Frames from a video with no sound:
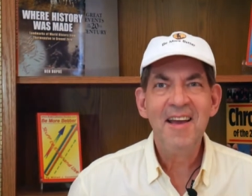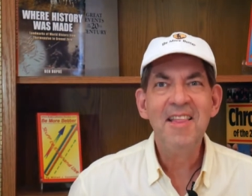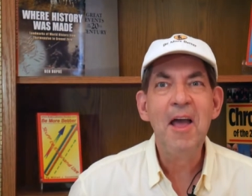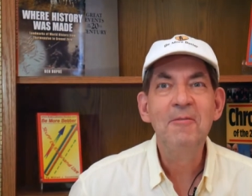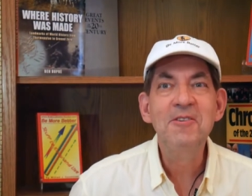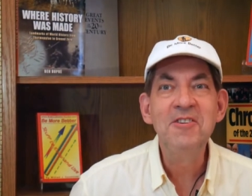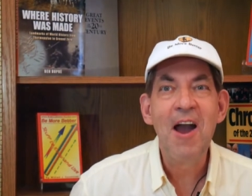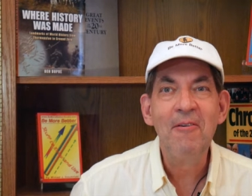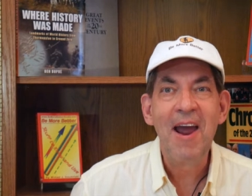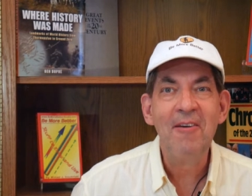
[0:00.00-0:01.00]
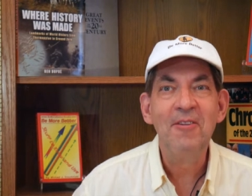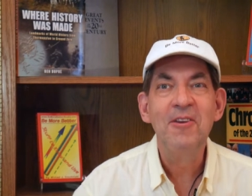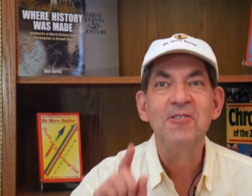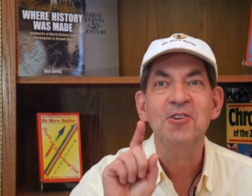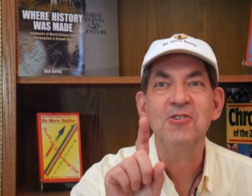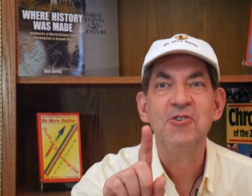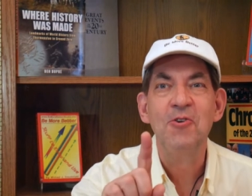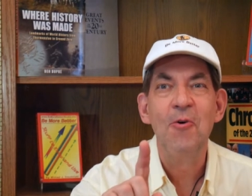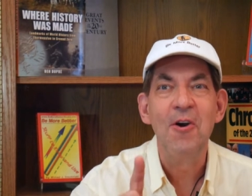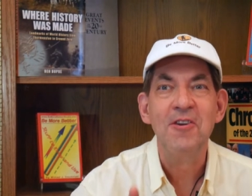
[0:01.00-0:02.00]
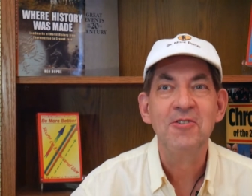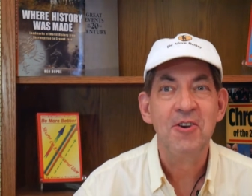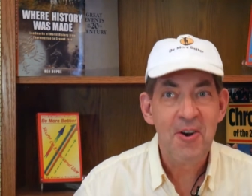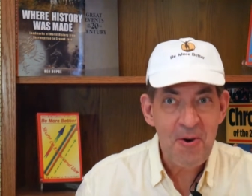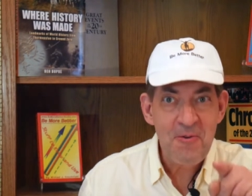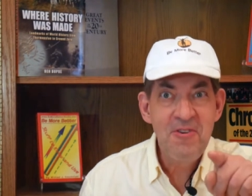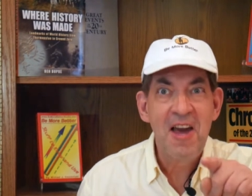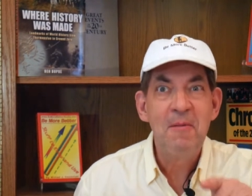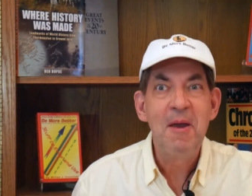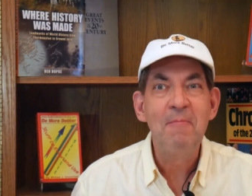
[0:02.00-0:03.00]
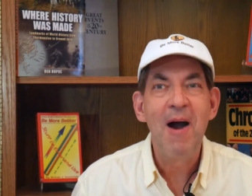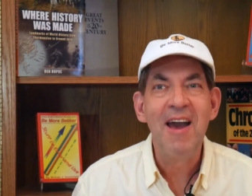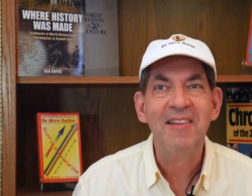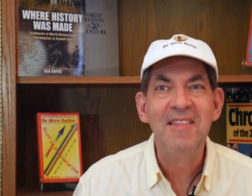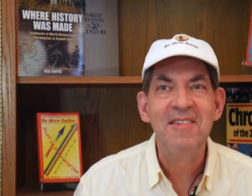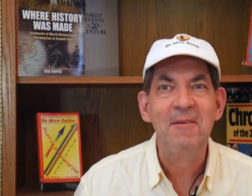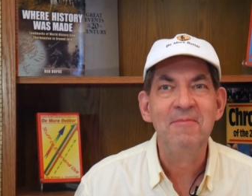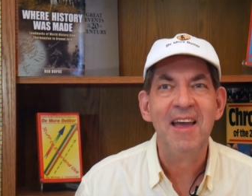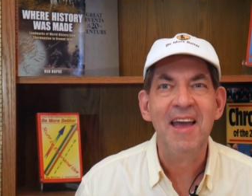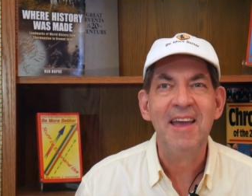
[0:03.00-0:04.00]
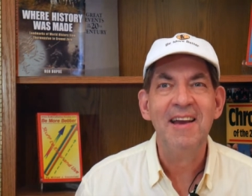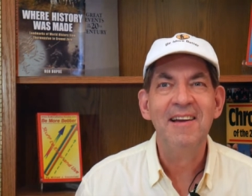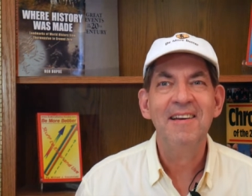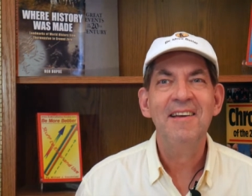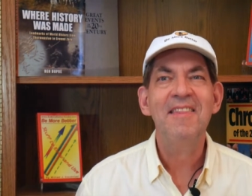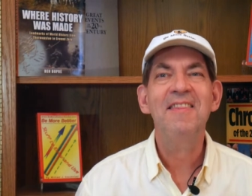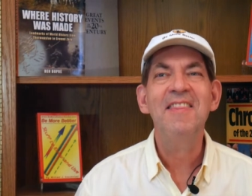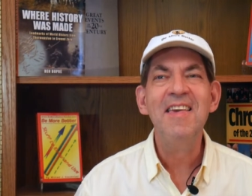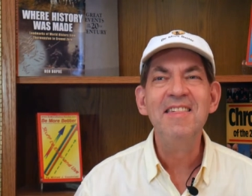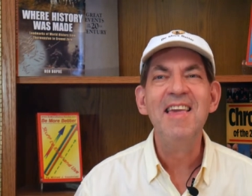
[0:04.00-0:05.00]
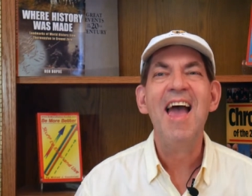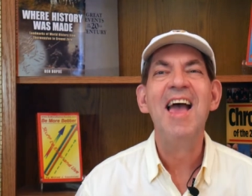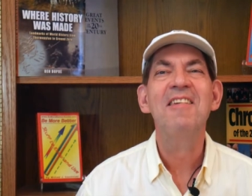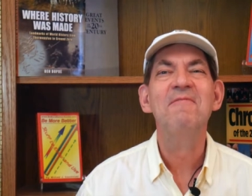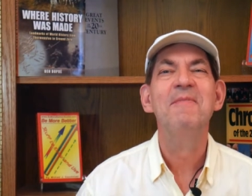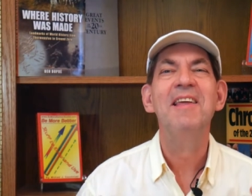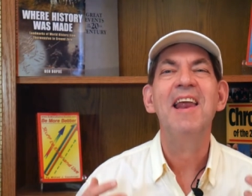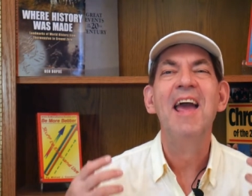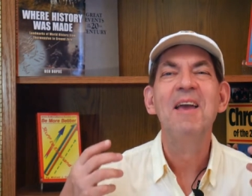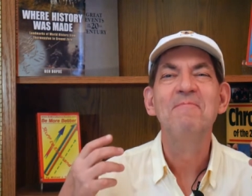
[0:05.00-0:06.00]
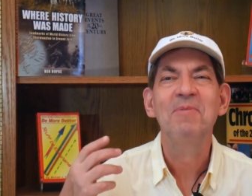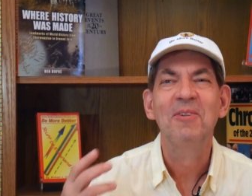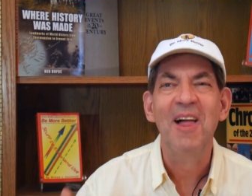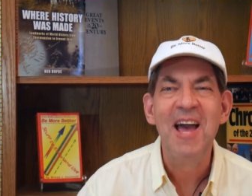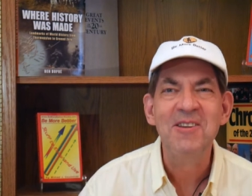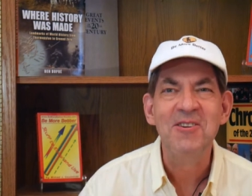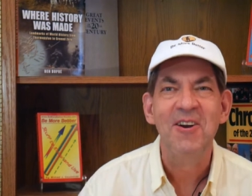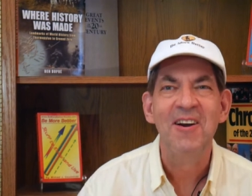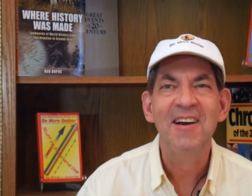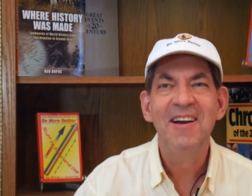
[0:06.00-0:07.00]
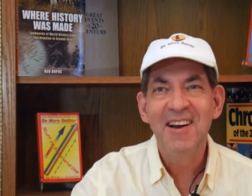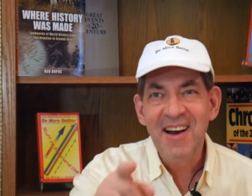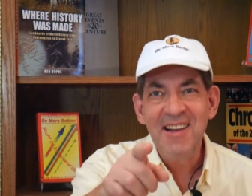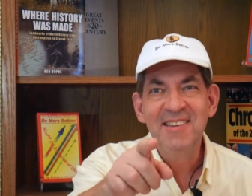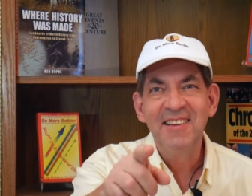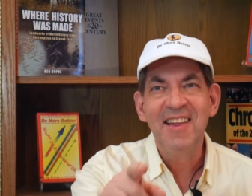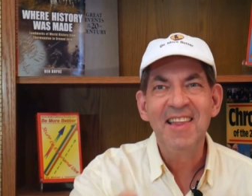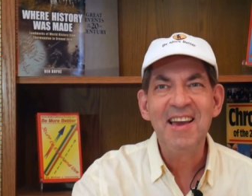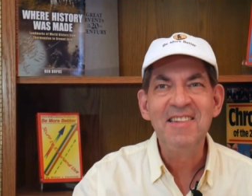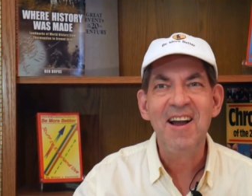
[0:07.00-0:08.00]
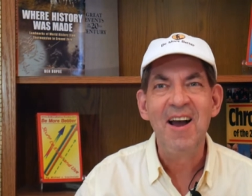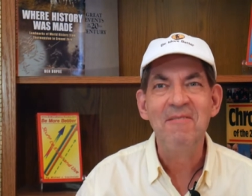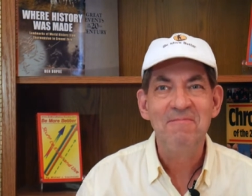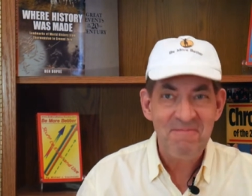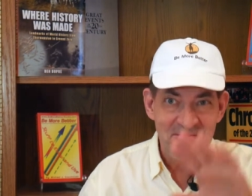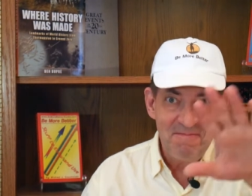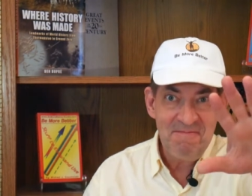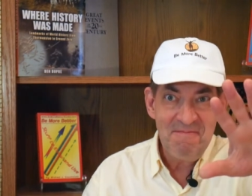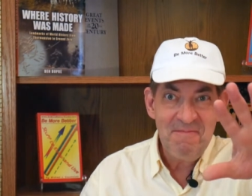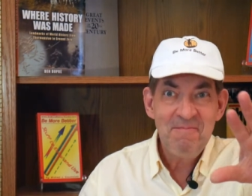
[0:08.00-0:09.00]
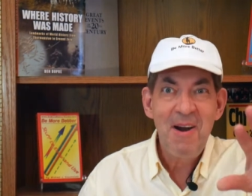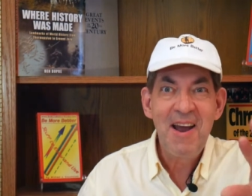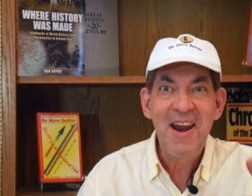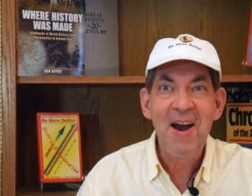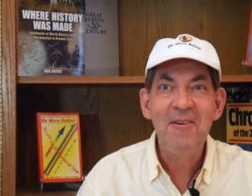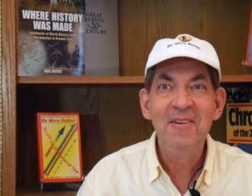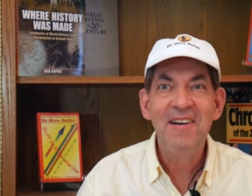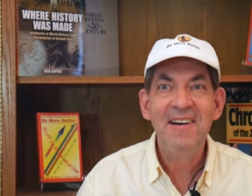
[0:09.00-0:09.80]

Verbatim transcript: And now a shout out to George, who's going to be a pilot someday. This has been a pleasure. Until the next time, bye now.